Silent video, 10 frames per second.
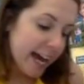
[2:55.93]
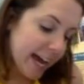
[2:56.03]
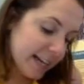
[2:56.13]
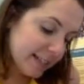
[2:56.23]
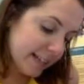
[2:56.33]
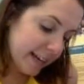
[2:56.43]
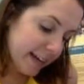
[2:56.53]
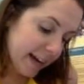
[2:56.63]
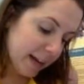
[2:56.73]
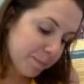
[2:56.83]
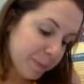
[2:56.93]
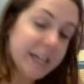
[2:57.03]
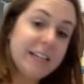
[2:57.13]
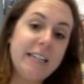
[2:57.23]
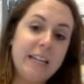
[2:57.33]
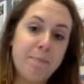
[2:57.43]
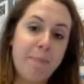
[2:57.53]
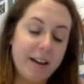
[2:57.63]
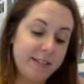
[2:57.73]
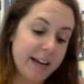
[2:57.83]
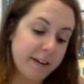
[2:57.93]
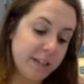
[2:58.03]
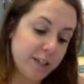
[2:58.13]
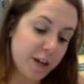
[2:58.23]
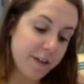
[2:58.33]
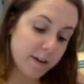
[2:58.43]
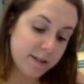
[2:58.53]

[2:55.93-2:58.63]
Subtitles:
AC and BD bisect each other.